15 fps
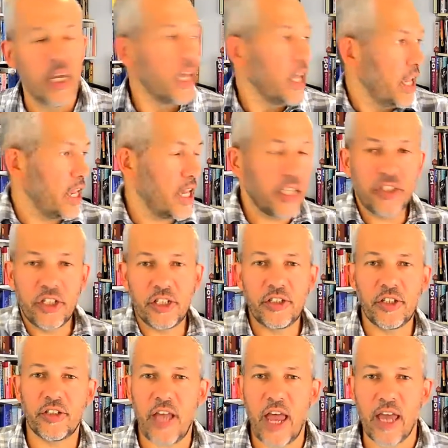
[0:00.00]
Here
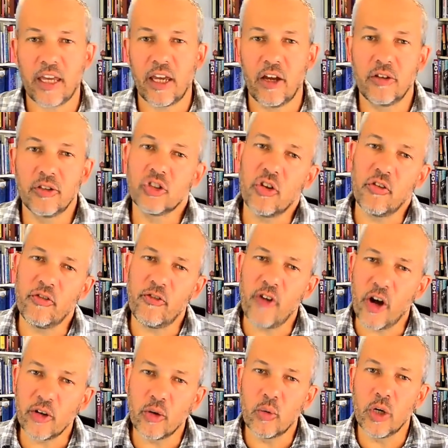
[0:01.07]
Jesus echoes the
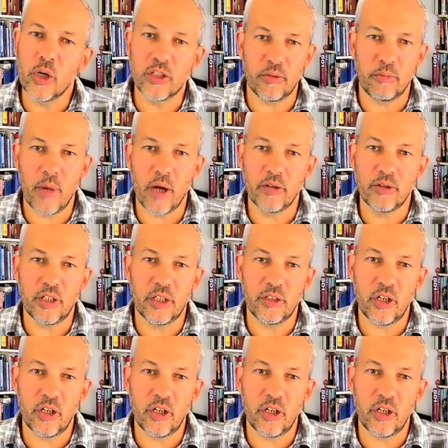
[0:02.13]
final words of Moses,